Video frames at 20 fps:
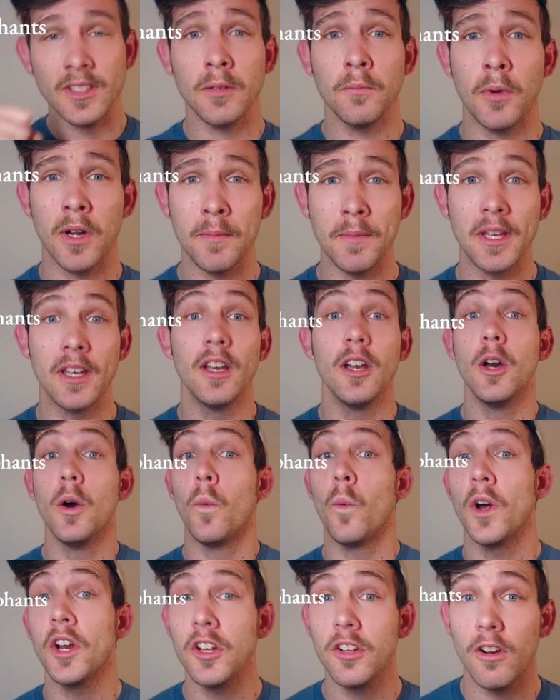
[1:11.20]
Pardon me.
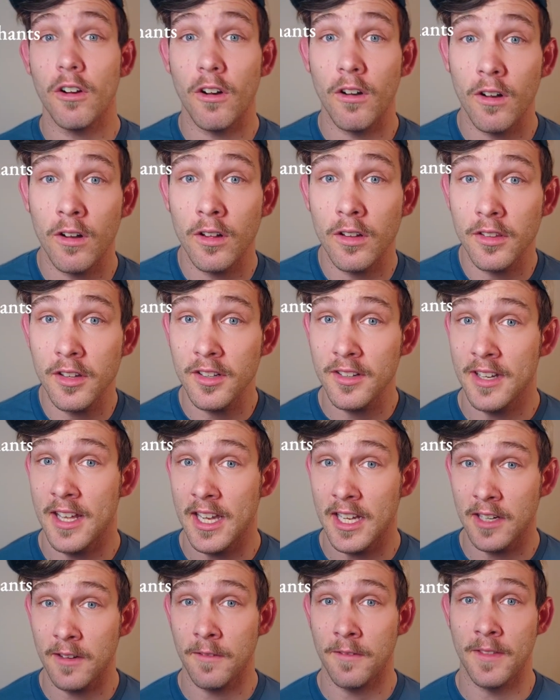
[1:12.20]
What are all the
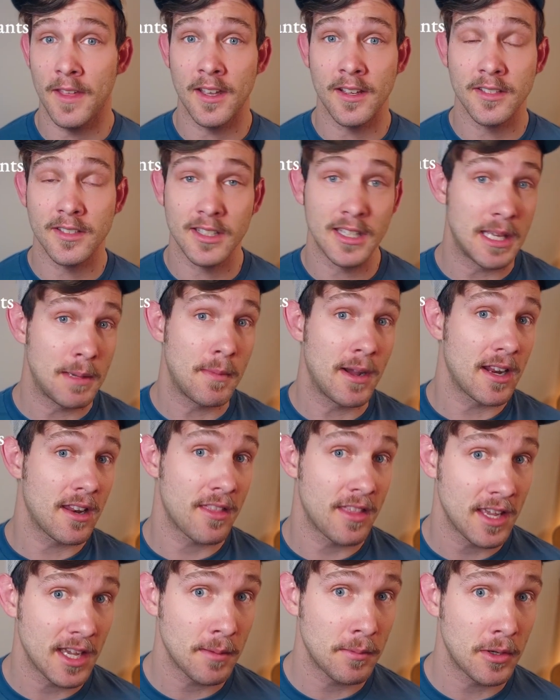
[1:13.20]
negative things they might
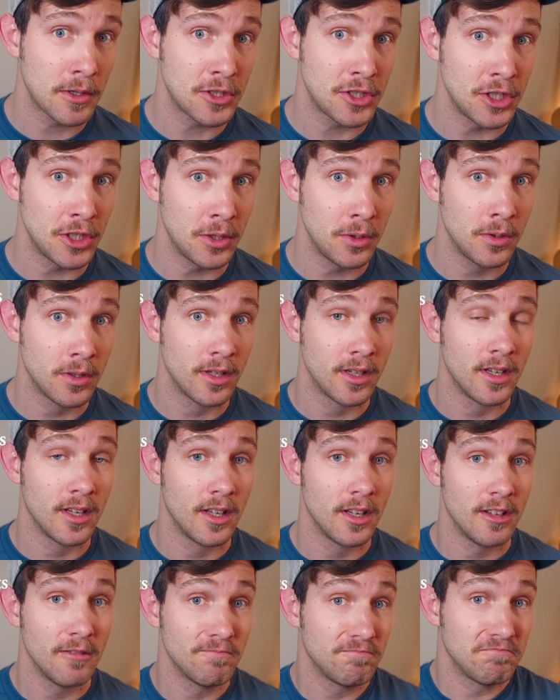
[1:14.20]
think about you
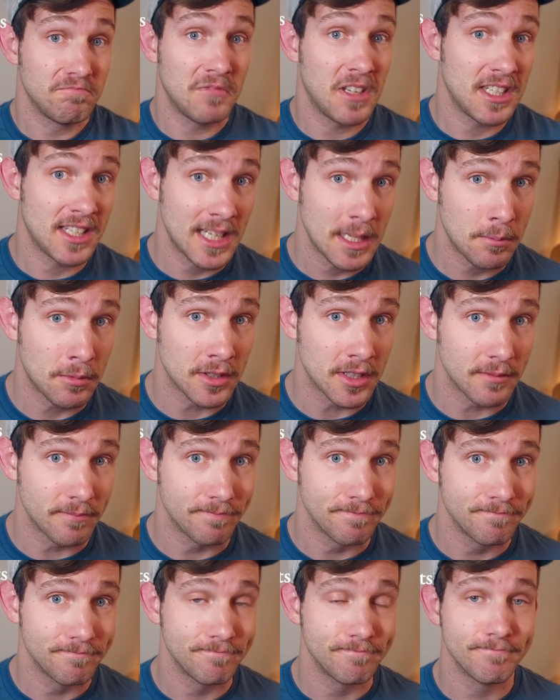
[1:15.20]
and label them?
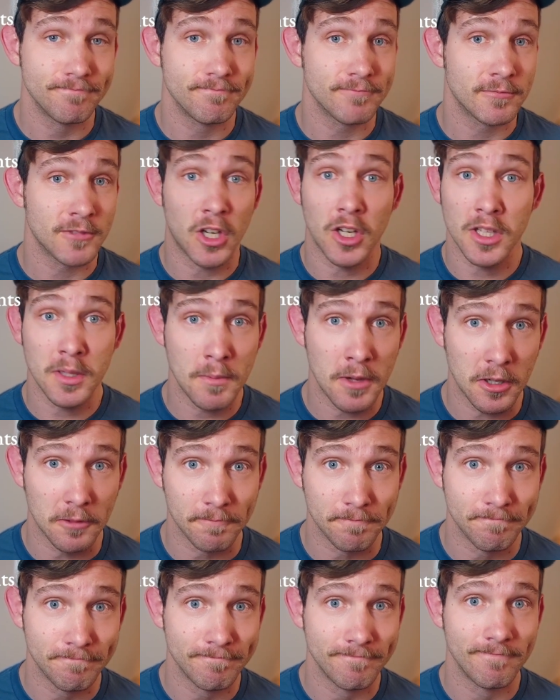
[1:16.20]
Call them out.
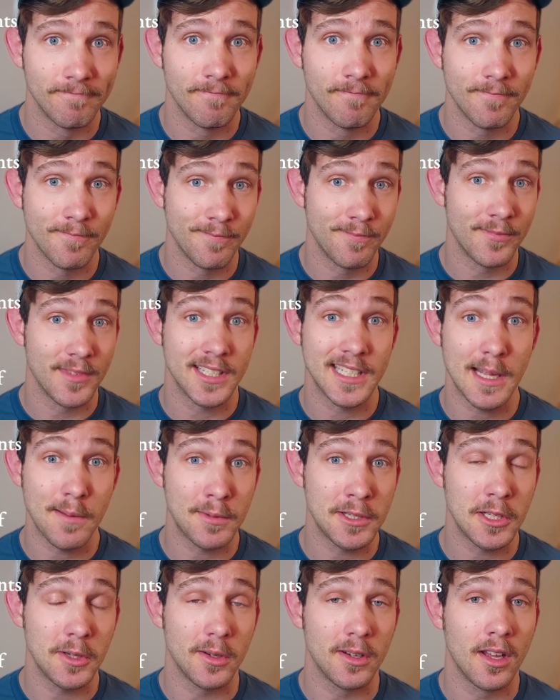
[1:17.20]
Step
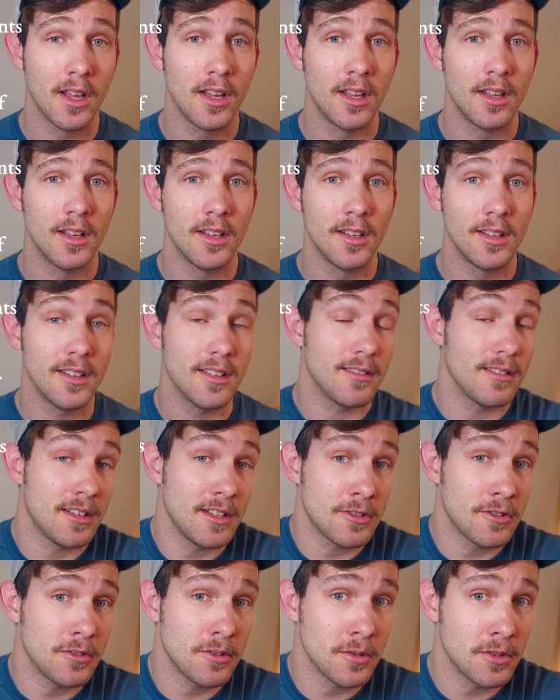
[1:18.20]
2.
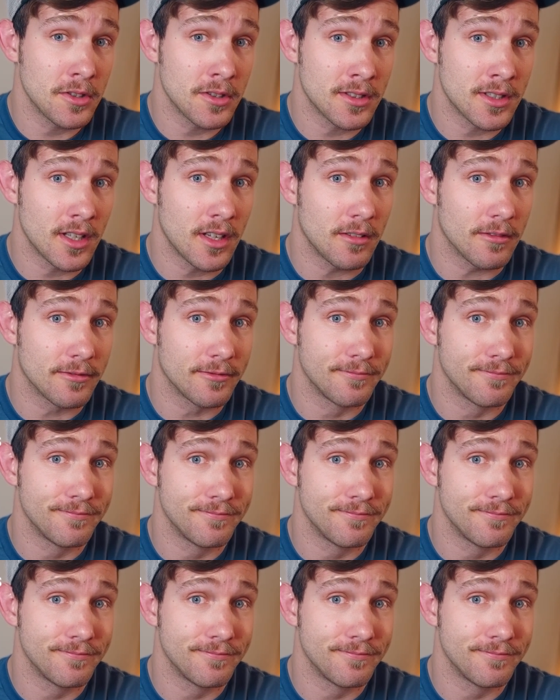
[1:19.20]
Introduce yourself.